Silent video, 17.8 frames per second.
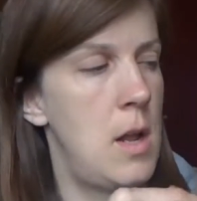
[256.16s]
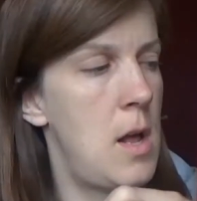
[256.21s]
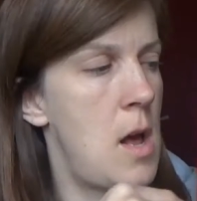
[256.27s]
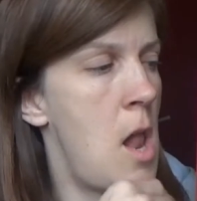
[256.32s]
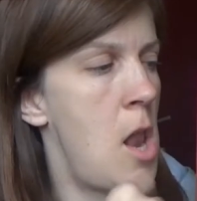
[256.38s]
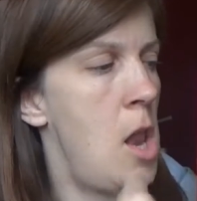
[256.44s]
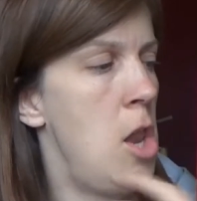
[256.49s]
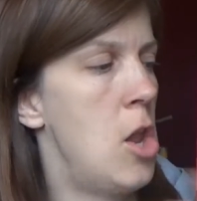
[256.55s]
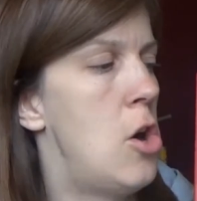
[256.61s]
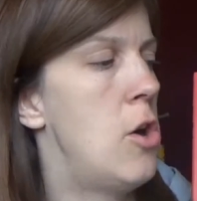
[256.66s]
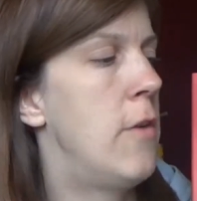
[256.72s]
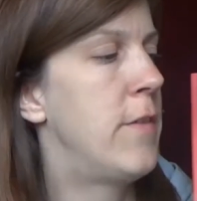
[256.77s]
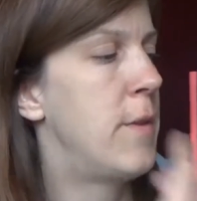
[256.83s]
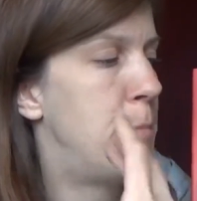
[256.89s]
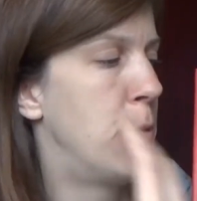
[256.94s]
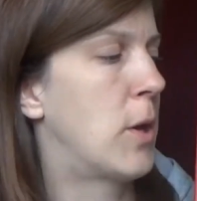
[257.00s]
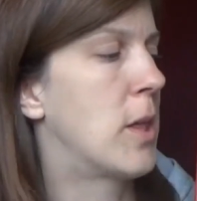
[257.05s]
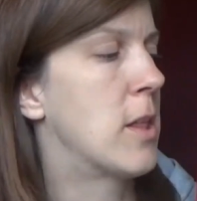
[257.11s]
a lot of
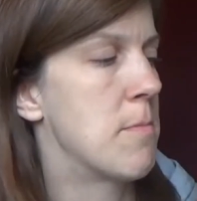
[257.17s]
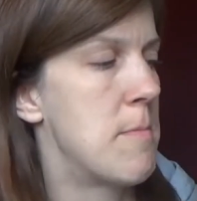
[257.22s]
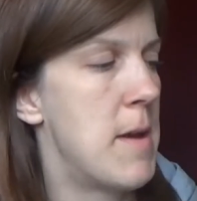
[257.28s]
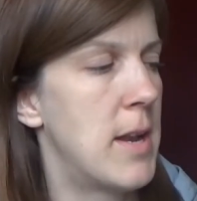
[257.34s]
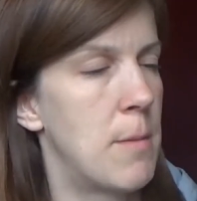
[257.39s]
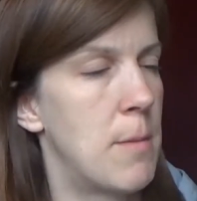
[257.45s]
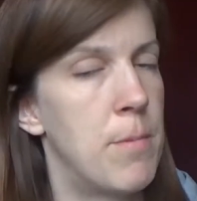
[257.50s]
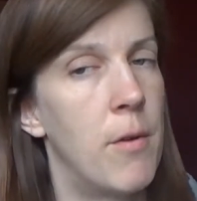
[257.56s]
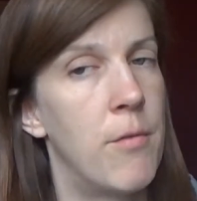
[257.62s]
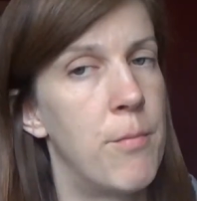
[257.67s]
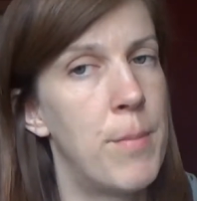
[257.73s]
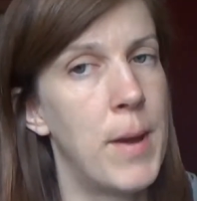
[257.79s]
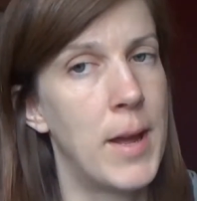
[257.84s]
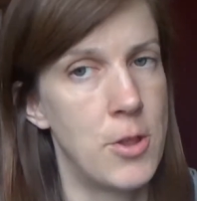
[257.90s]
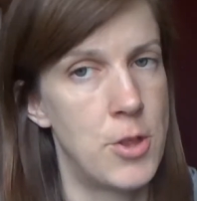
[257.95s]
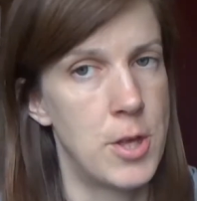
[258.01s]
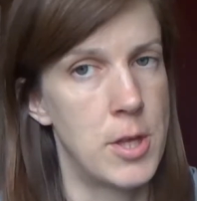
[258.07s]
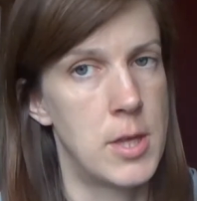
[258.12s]
the book is made up of
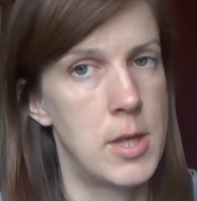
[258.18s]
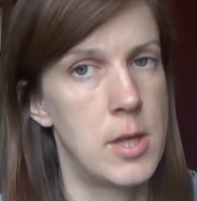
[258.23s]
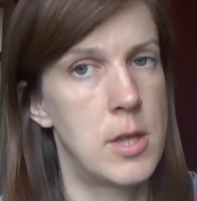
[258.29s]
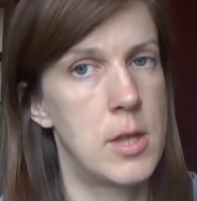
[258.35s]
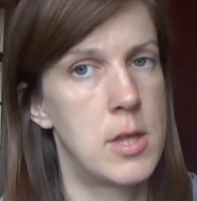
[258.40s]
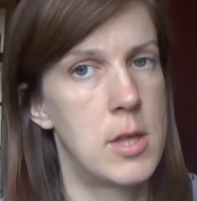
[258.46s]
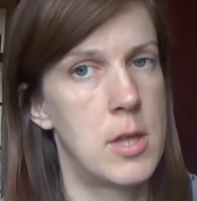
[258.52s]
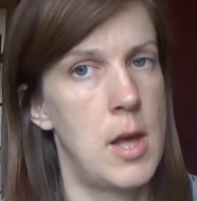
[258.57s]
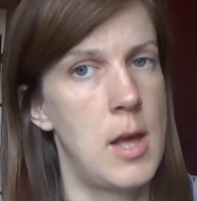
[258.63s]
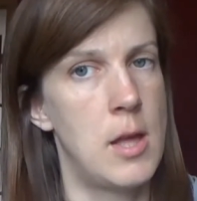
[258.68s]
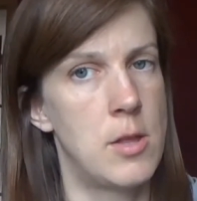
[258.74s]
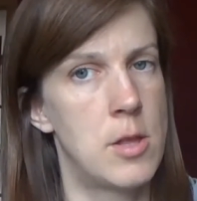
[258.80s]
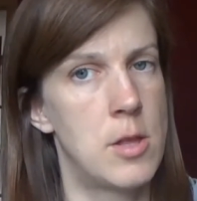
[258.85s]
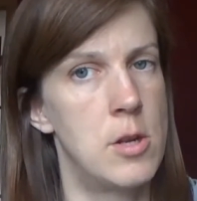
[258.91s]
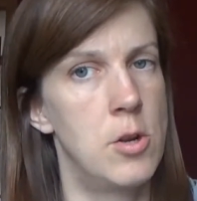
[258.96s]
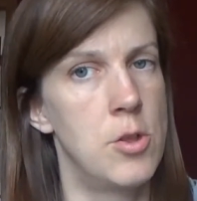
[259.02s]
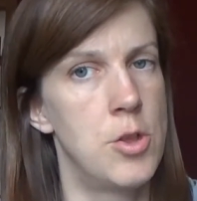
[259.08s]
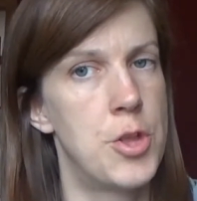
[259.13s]
pictures.
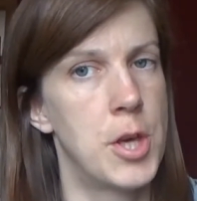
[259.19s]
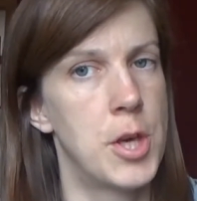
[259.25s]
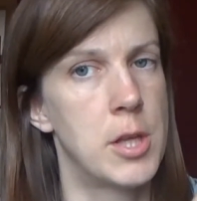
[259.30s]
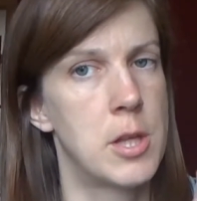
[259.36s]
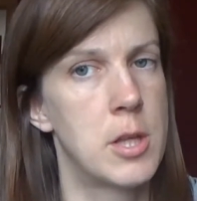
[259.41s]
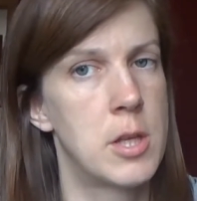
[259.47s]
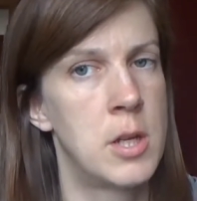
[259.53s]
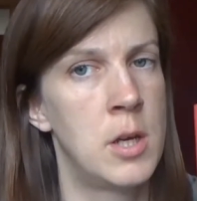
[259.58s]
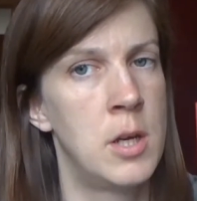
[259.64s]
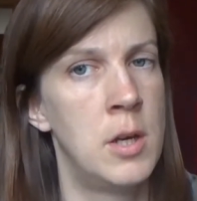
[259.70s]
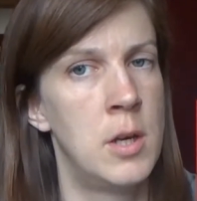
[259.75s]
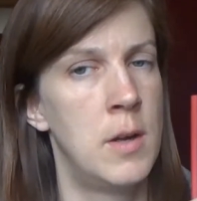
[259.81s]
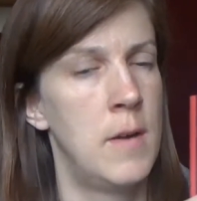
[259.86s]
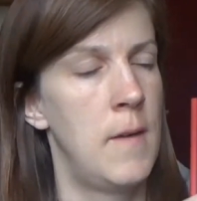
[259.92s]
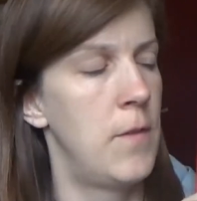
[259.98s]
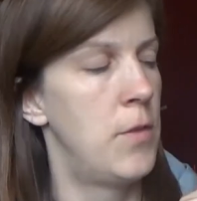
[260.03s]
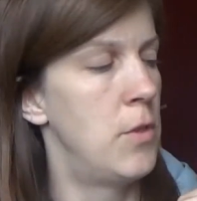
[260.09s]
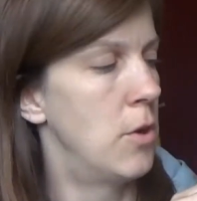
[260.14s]
It's not just
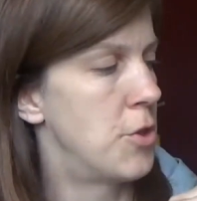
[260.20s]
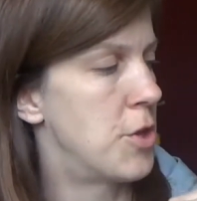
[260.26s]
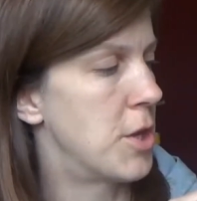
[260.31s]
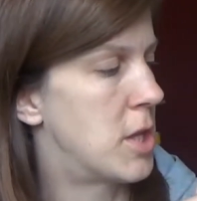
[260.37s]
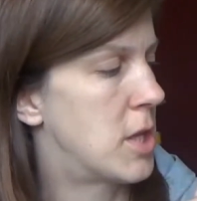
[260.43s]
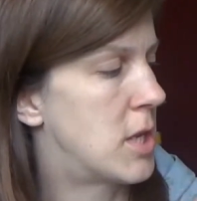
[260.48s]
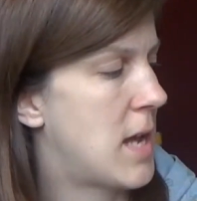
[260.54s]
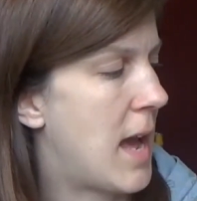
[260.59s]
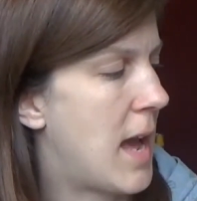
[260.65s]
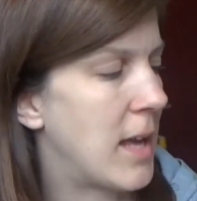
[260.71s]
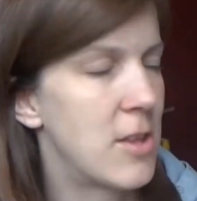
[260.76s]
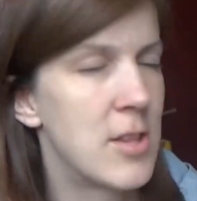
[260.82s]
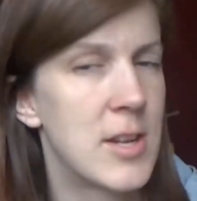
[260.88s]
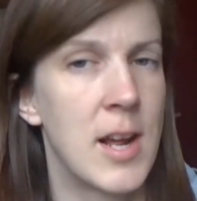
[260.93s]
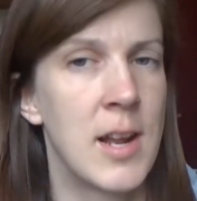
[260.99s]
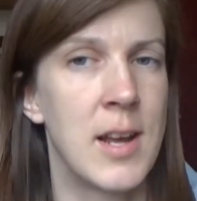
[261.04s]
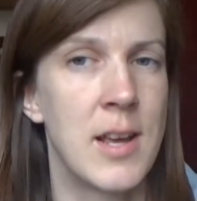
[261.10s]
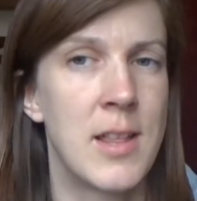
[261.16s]

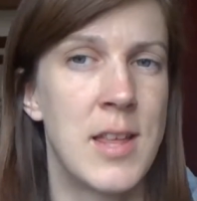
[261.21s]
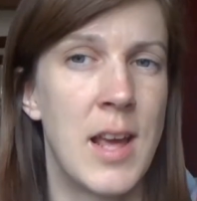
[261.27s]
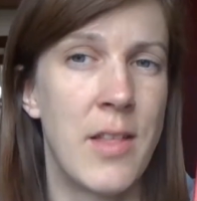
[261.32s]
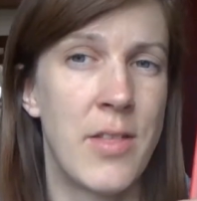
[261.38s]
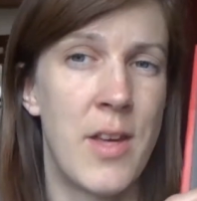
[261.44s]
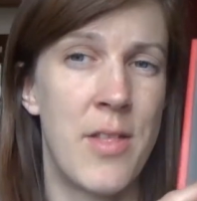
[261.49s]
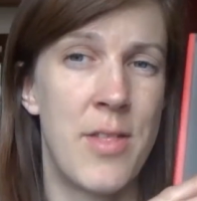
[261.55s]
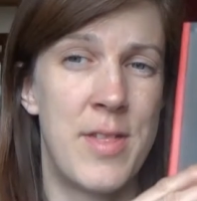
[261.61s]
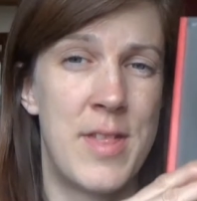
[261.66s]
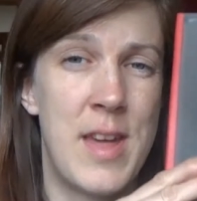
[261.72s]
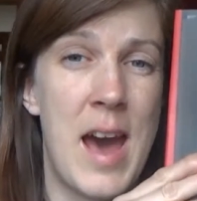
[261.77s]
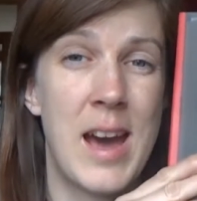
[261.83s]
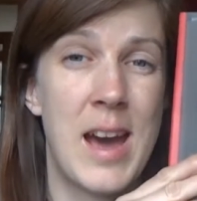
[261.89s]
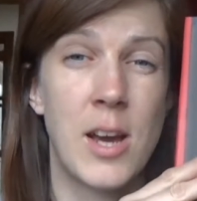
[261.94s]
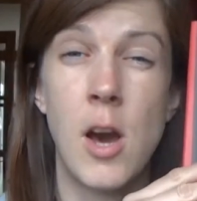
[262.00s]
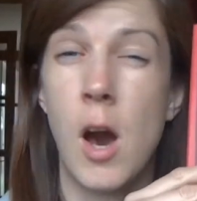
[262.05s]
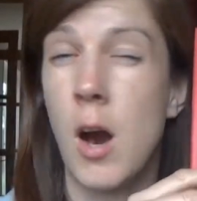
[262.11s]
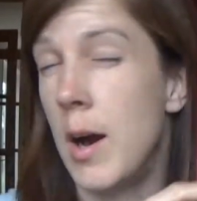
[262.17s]
text, and I think
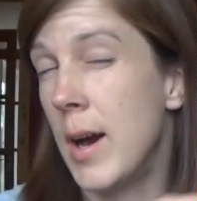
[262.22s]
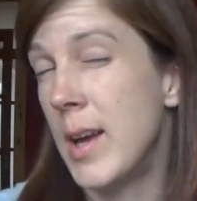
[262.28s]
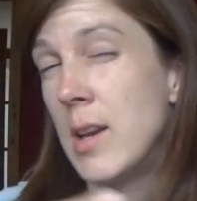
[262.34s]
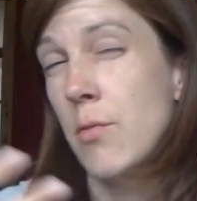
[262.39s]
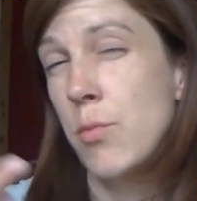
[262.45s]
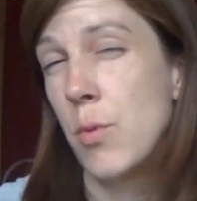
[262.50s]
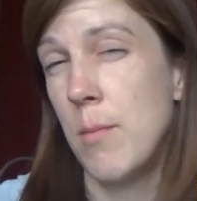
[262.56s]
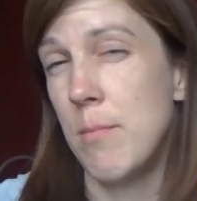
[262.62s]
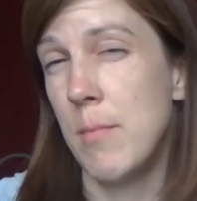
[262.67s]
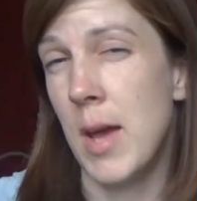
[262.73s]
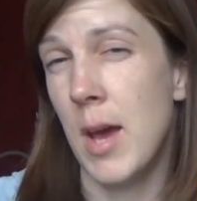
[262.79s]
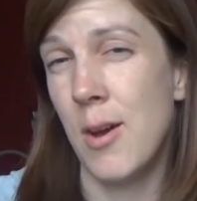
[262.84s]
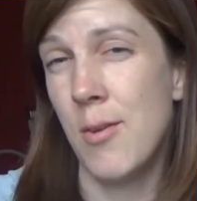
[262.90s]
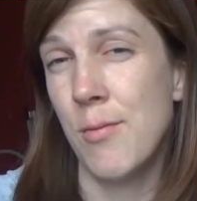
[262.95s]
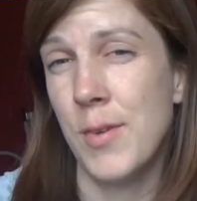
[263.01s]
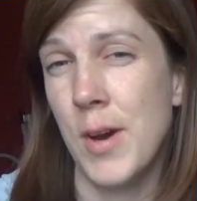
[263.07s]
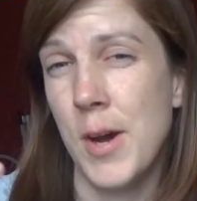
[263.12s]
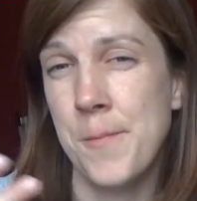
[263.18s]
that kind of won me
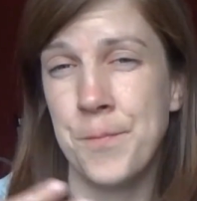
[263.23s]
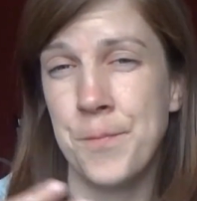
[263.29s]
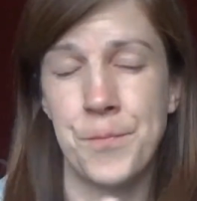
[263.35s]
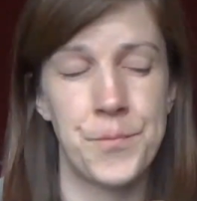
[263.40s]
over.